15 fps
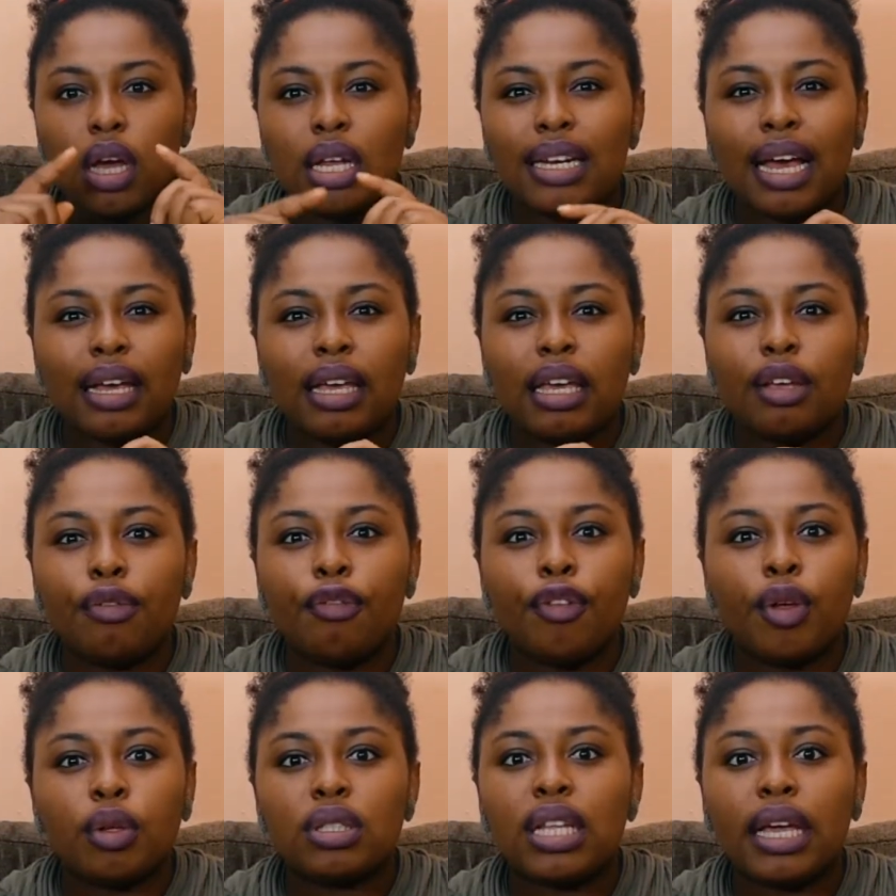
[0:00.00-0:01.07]
that it
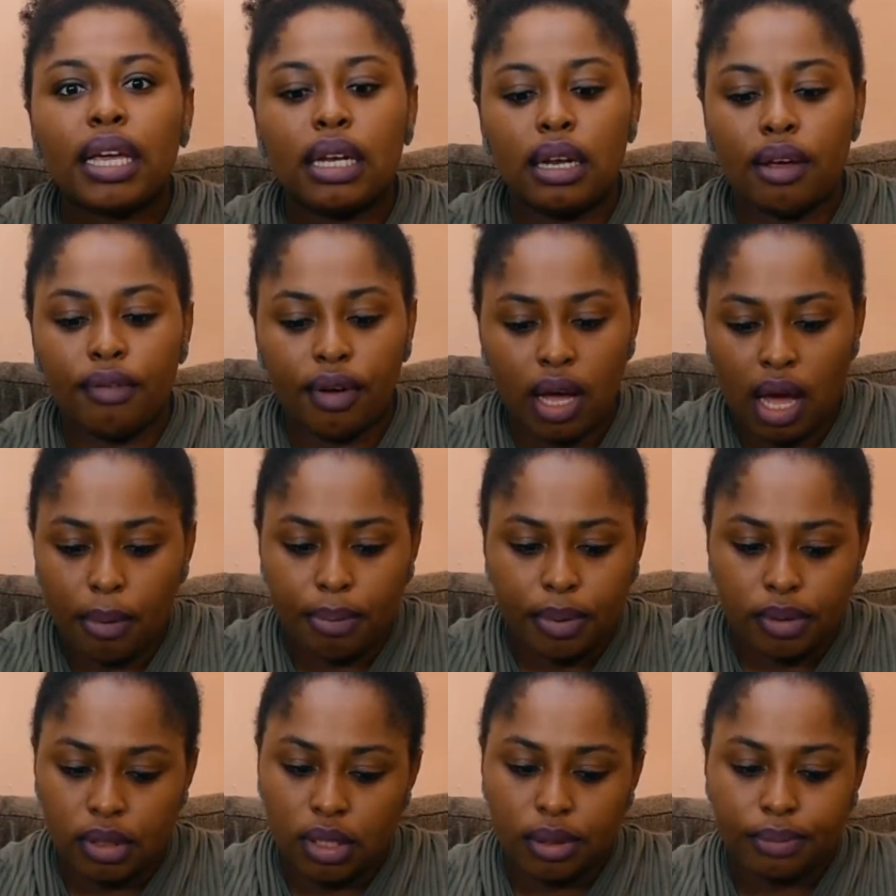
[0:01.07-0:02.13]
feels like it never
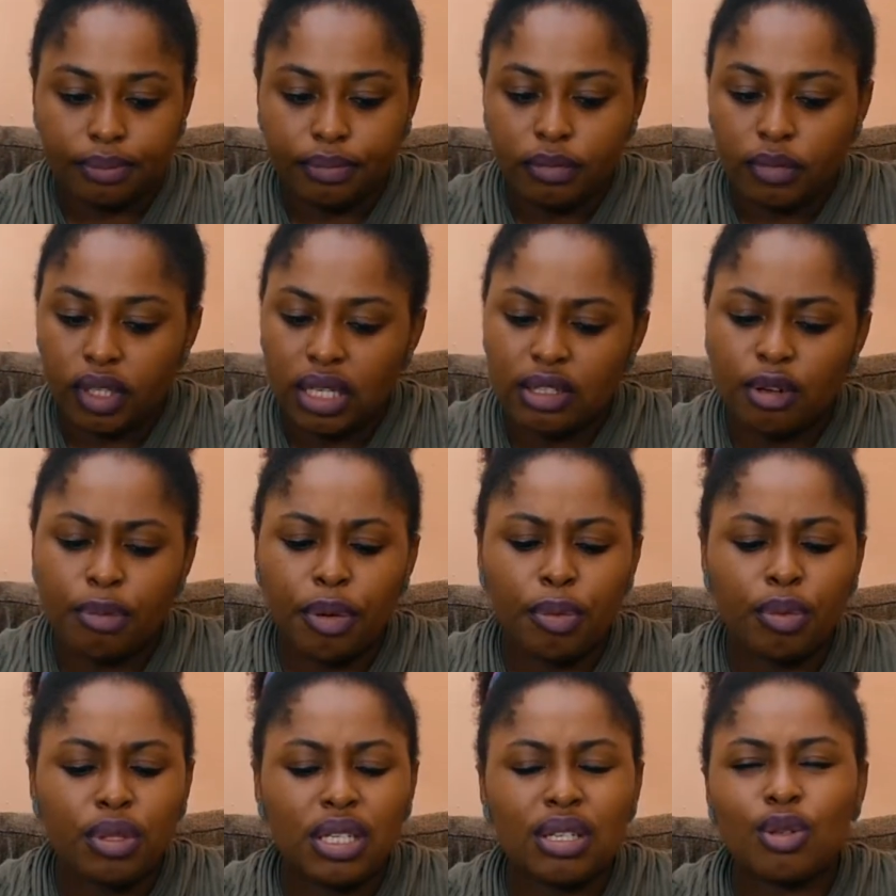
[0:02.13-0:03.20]
happened. some
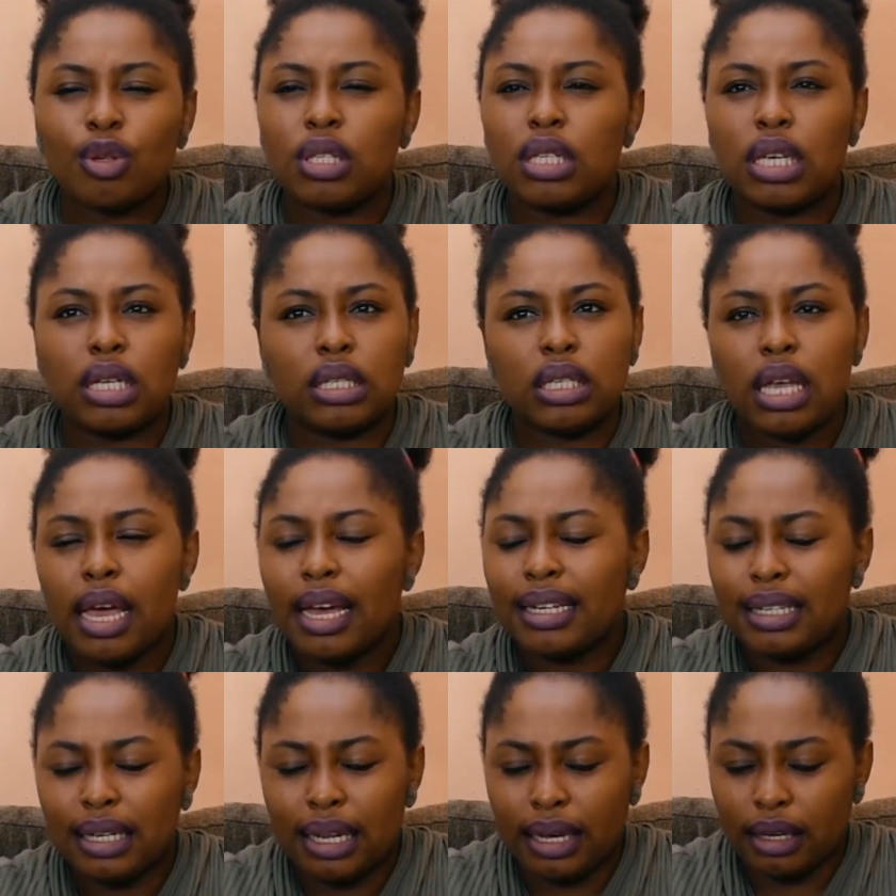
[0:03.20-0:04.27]
people dissociate.
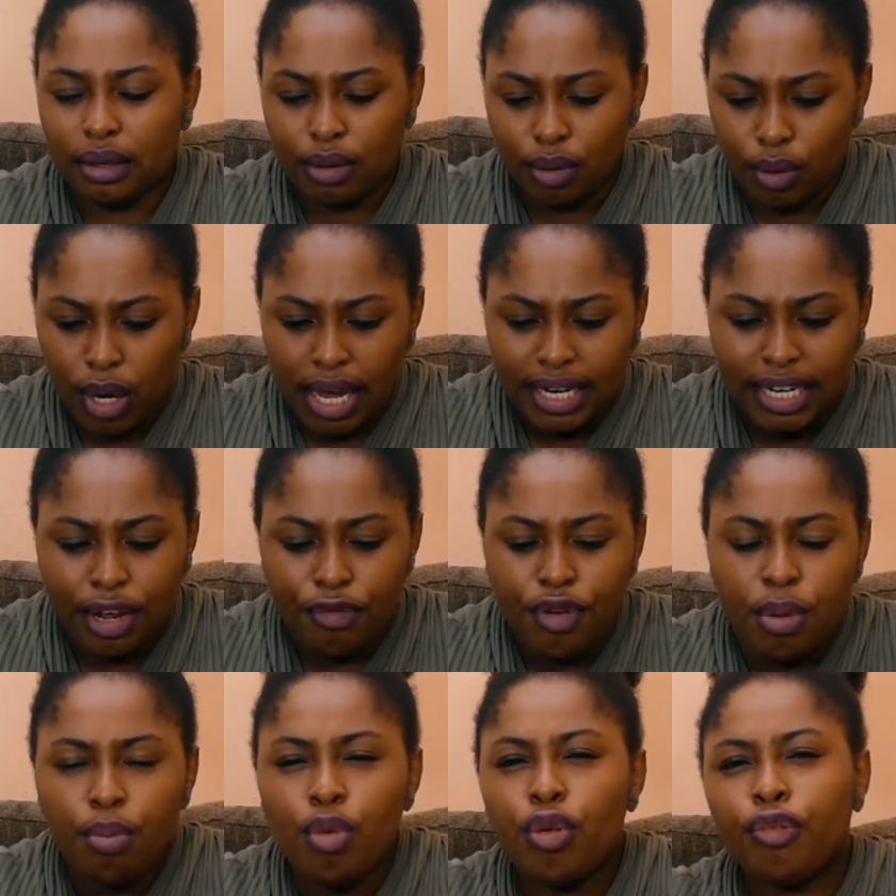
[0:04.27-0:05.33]
They're like, they
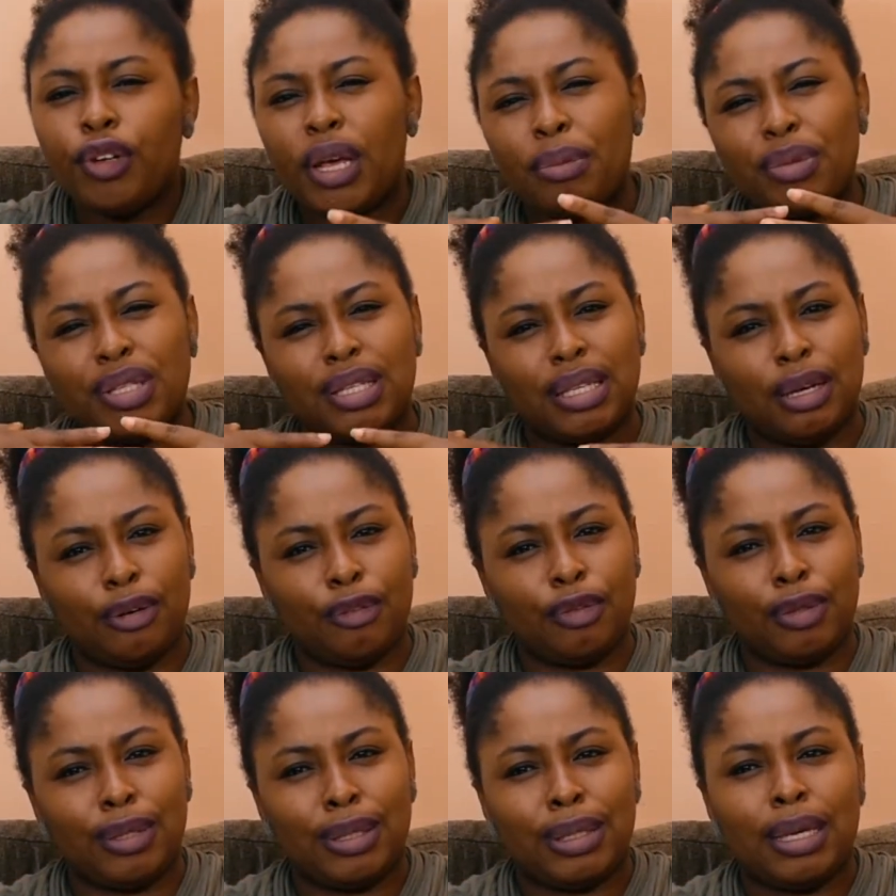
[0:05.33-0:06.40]
remove
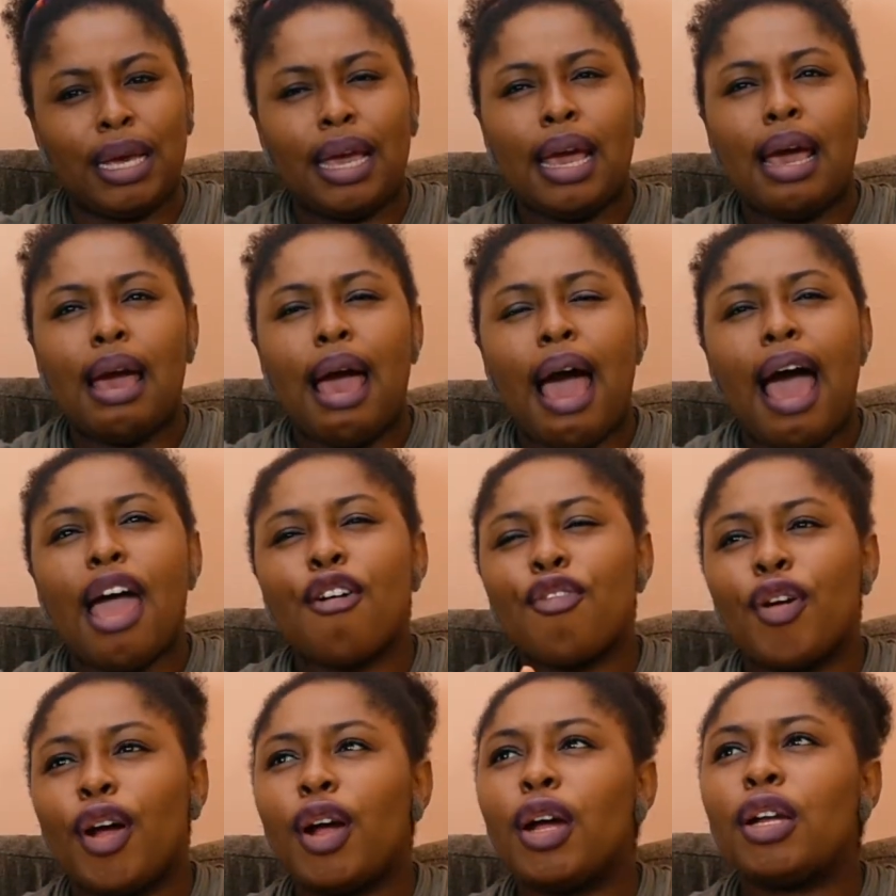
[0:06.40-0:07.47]
themselves. I've
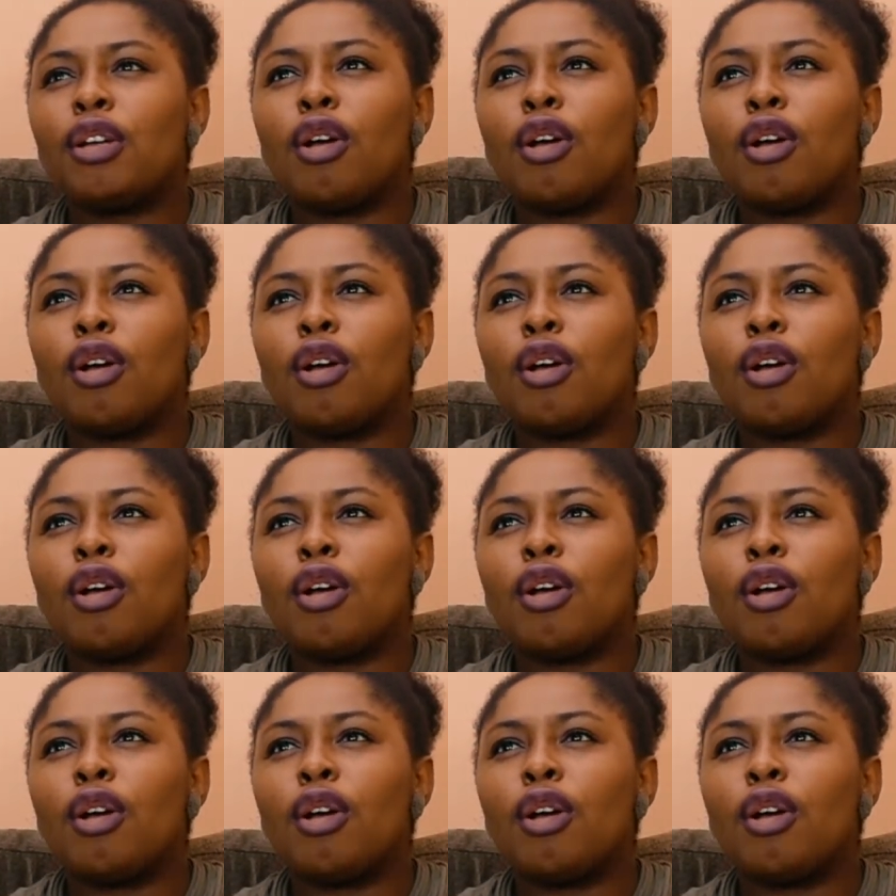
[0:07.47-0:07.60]
heard